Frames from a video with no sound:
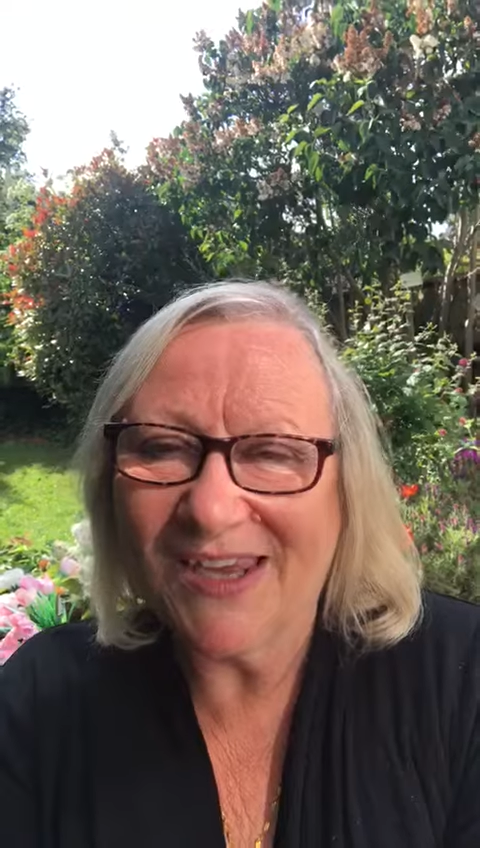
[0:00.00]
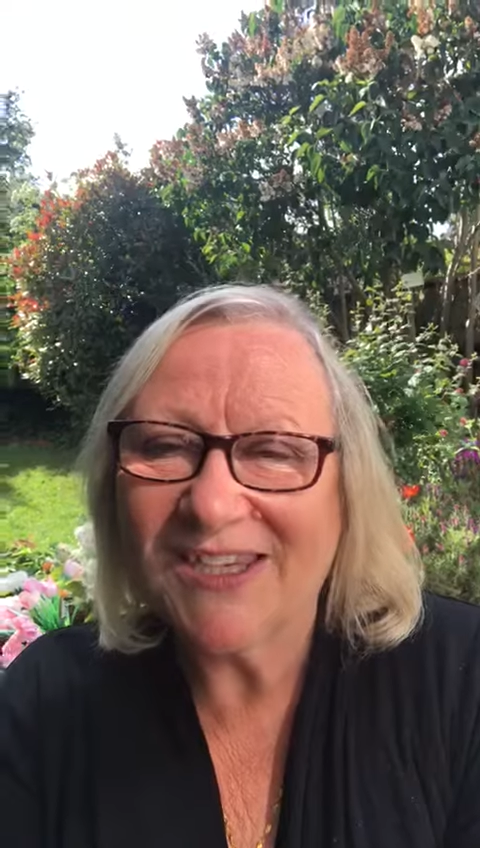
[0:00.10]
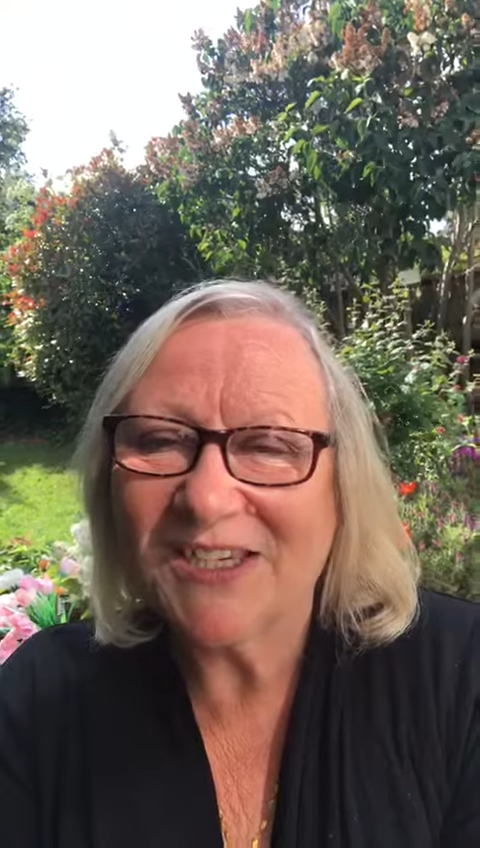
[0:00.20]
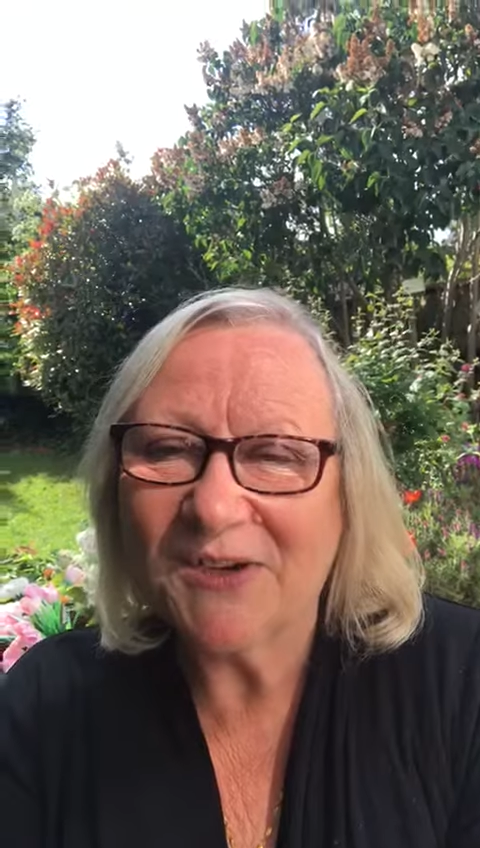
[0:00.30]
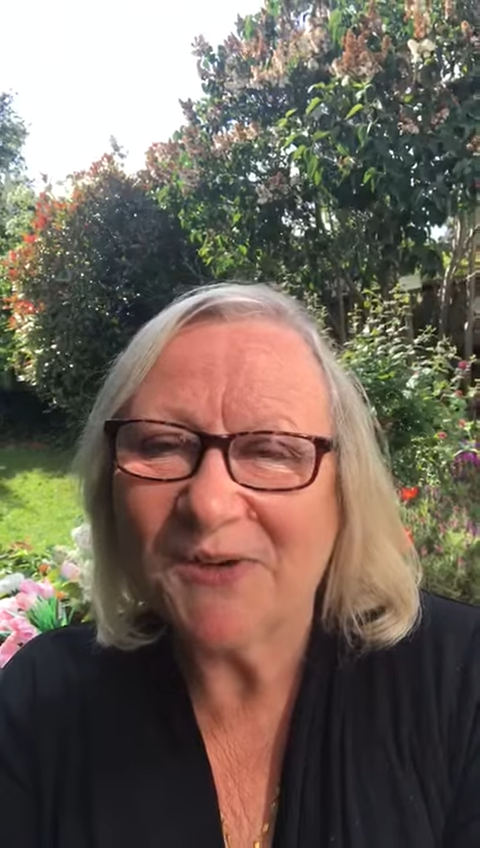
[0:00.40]

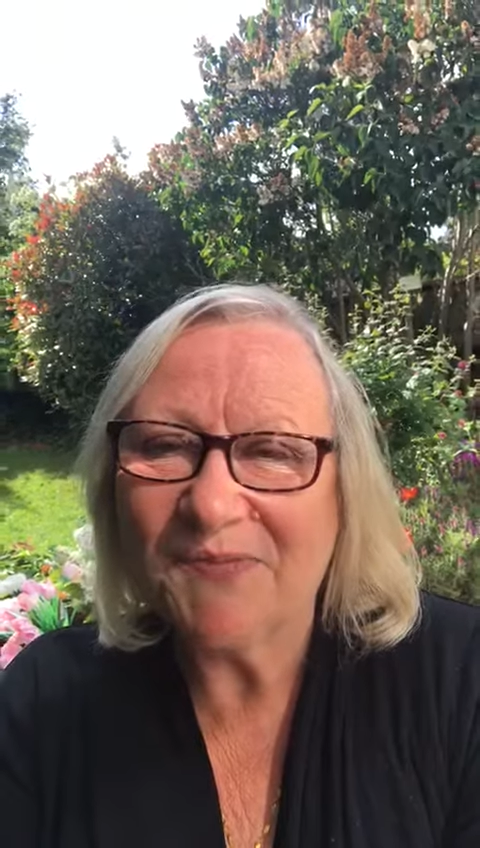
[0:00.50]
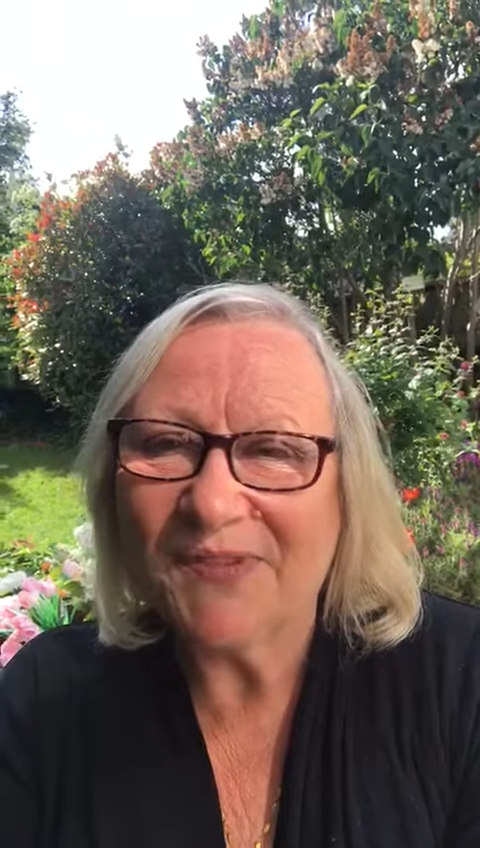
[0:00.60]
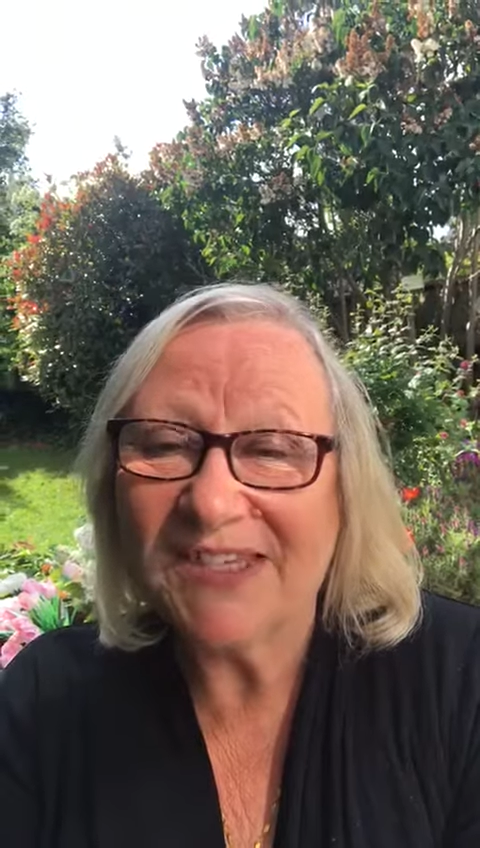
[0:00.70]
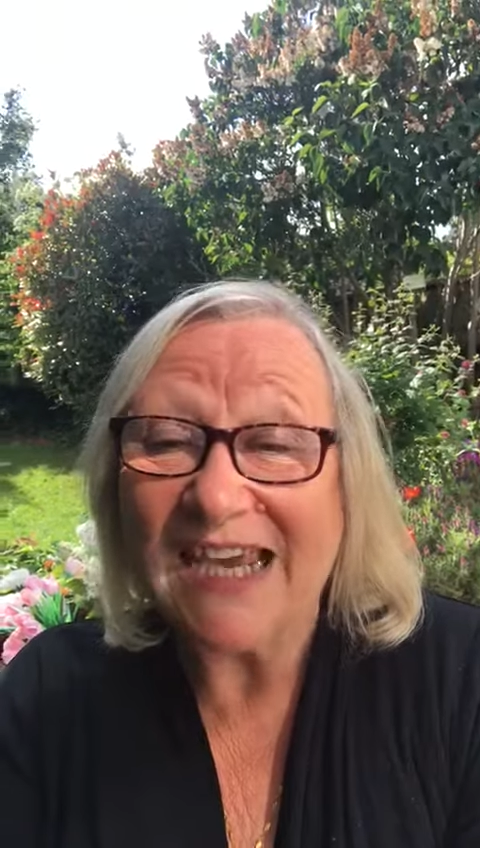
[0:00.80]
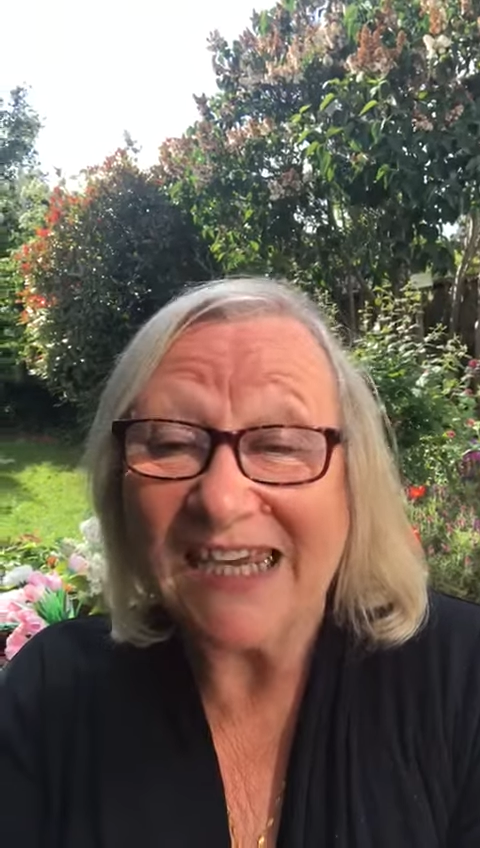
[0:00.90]
So
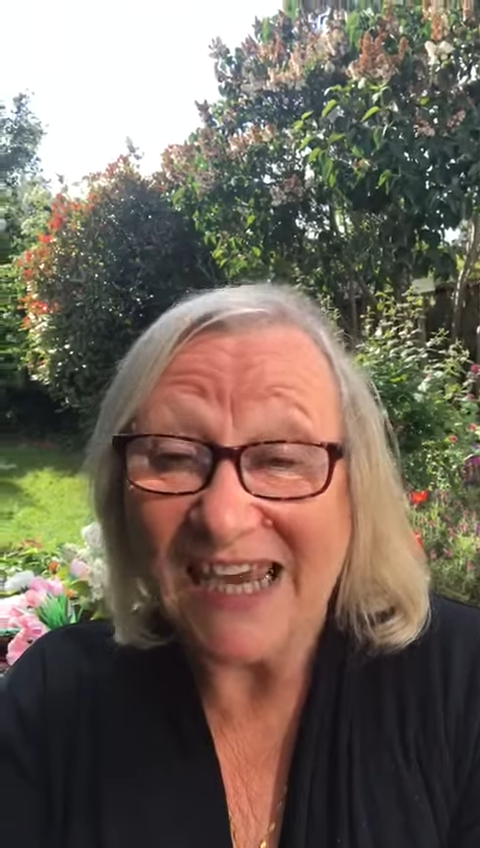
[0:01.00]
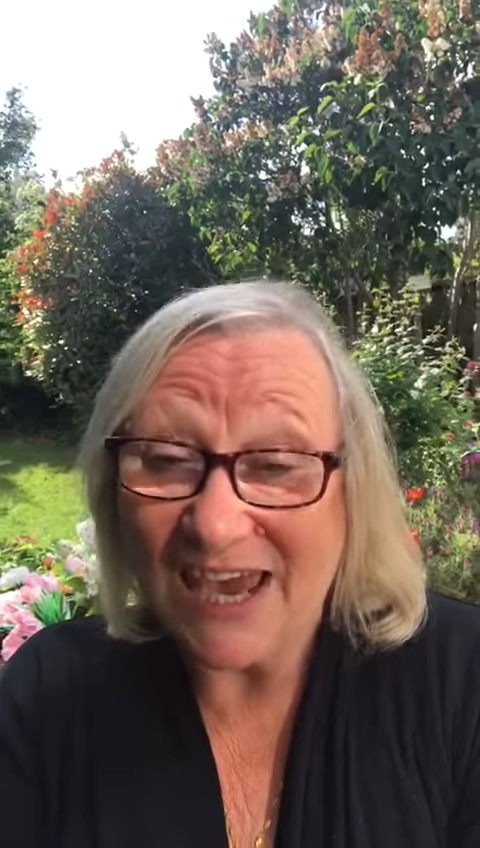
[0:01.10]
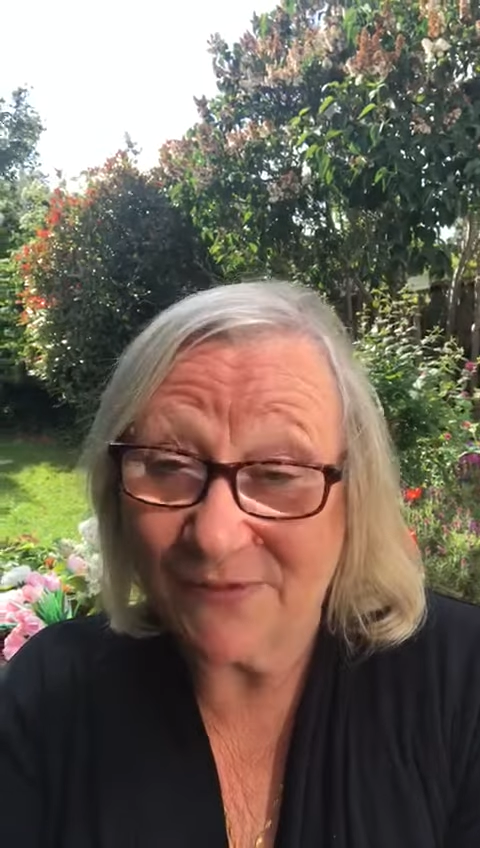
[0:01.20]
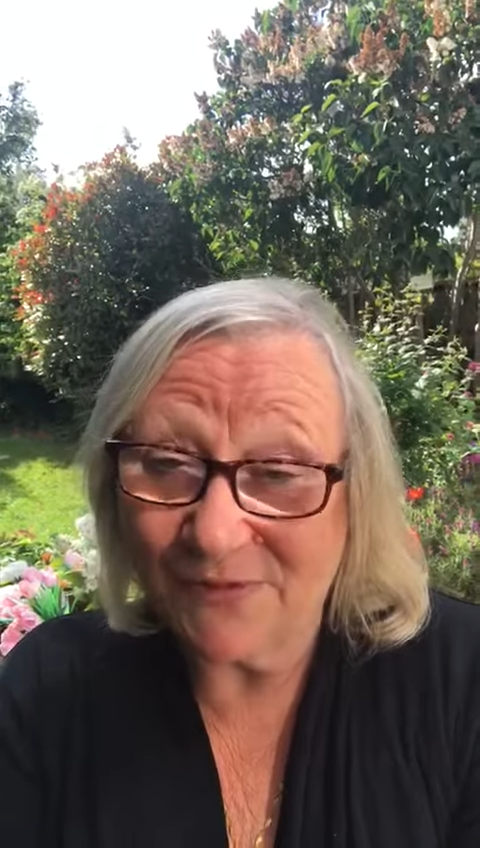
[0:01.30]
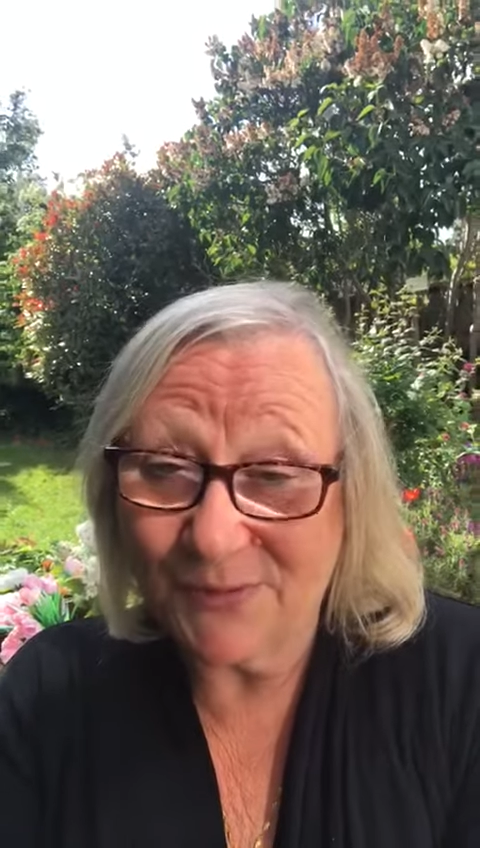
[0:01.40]
take
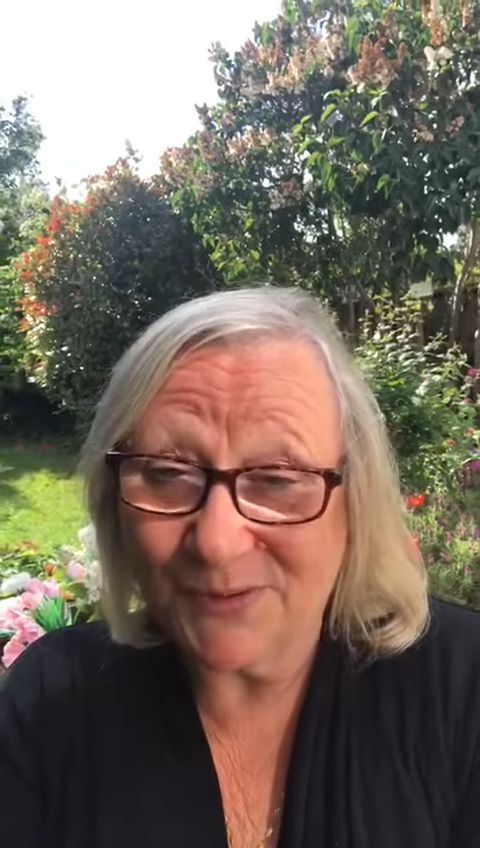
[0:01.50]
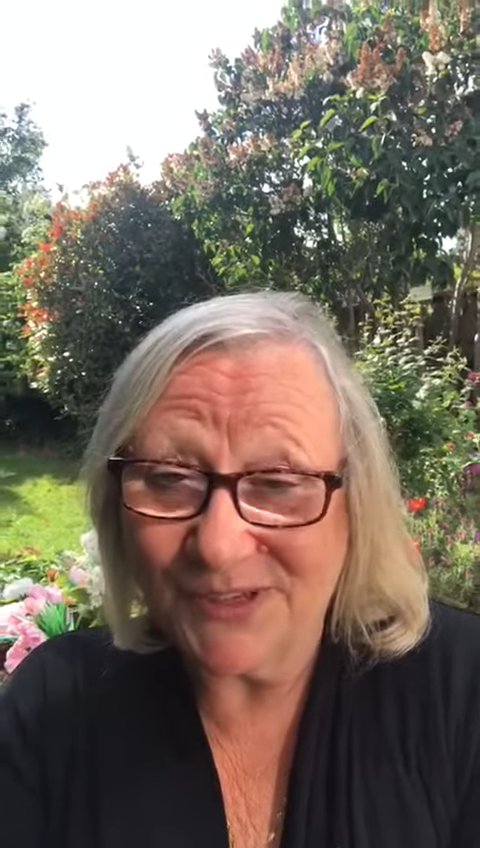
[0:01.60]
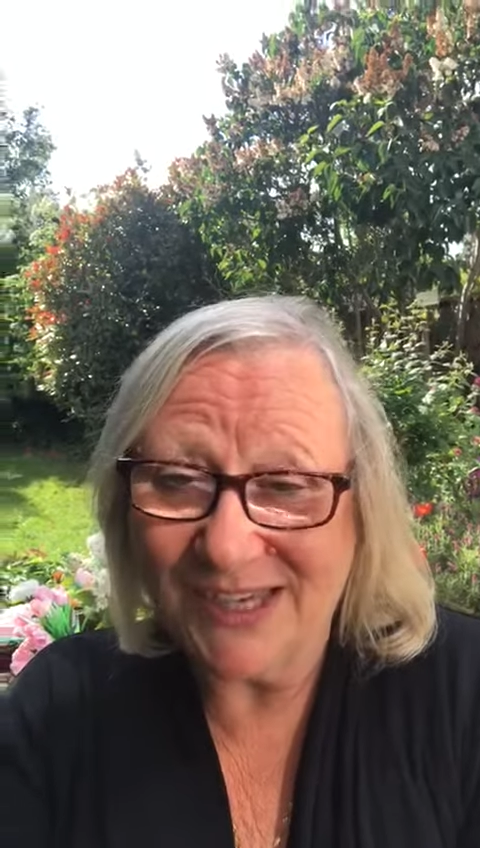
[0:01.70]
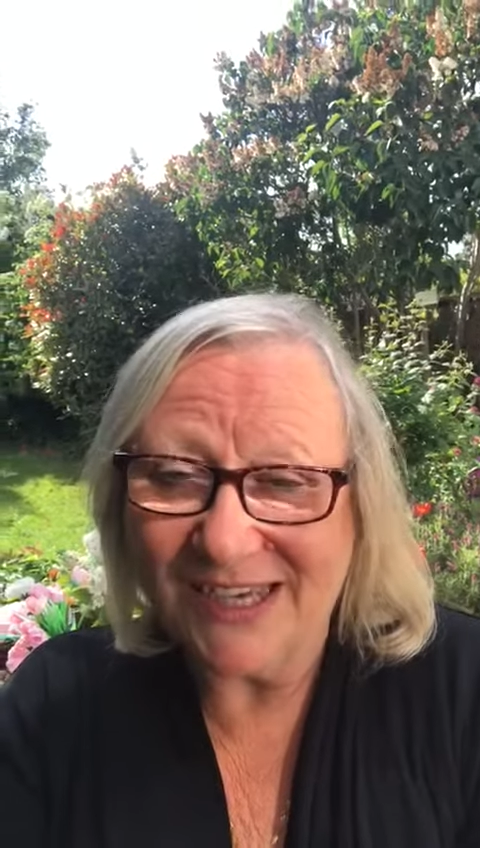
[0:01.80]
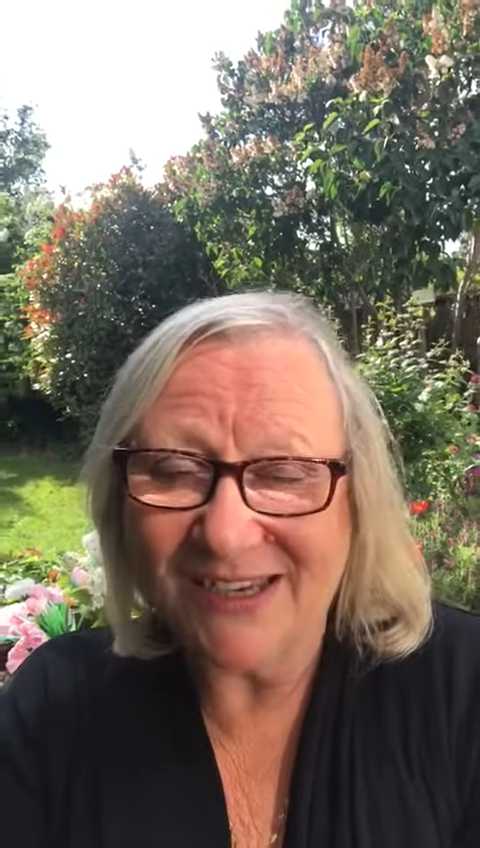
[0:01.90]
care
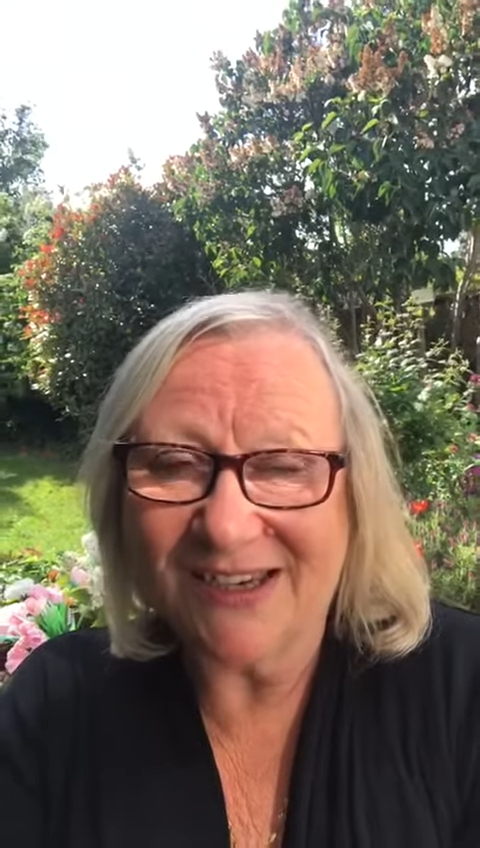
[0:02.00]
everybody,